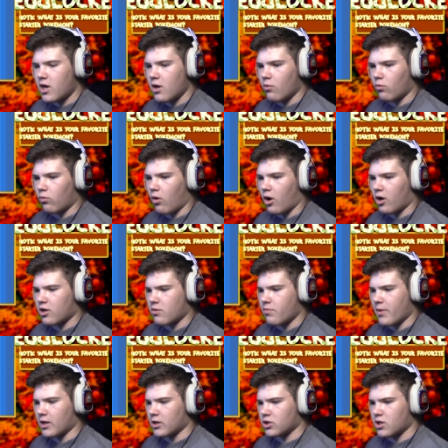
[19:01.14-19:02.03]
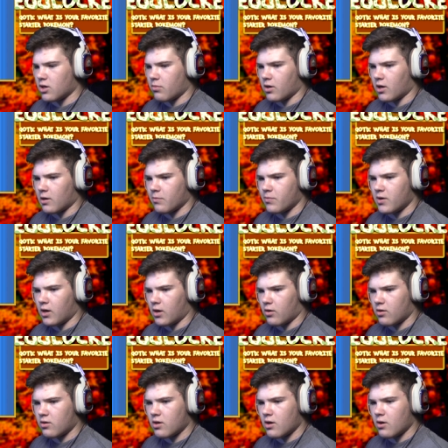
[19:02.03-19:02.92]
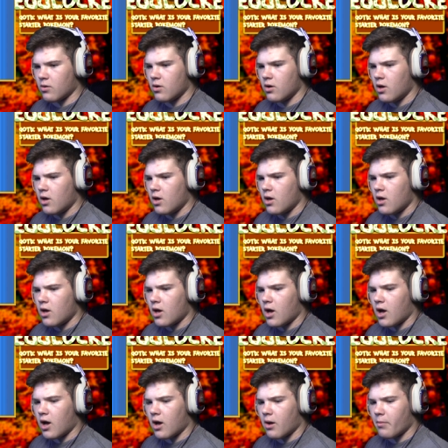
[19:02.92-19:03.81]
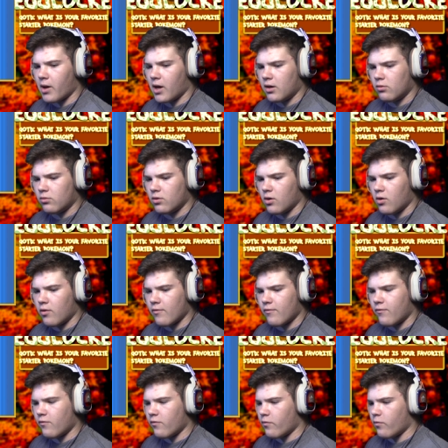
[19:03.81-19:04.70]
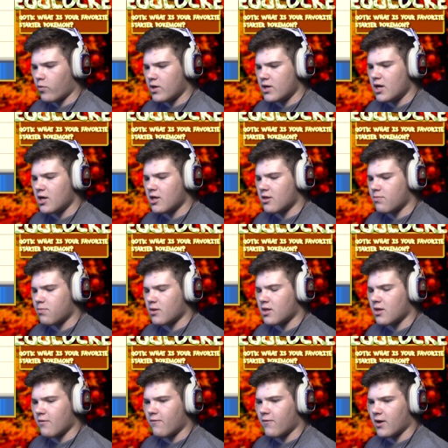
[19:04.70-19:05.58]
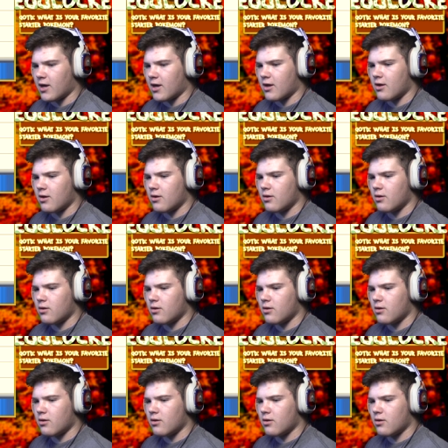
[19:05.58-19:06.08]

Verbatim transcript: get Rock Smash coming up here, so um, I don't know if we need specific.